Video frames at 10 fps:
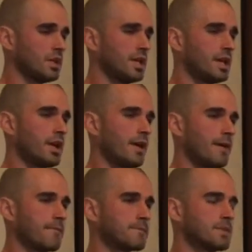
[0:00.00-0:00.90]
uh,
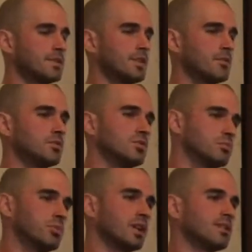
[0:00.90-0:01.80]
and then
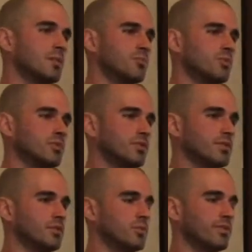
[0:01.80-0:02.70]
bring them
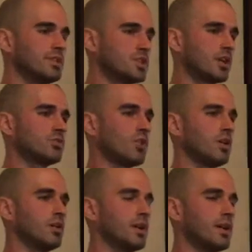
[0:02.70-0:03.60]
with the
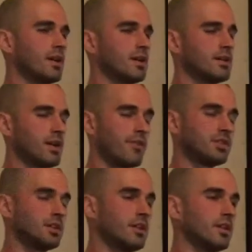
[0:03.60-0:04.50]
chainsaw uh,
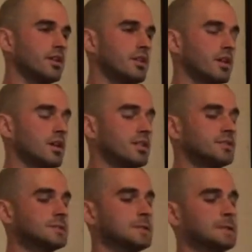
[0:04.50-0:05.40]
after they're, they're cut.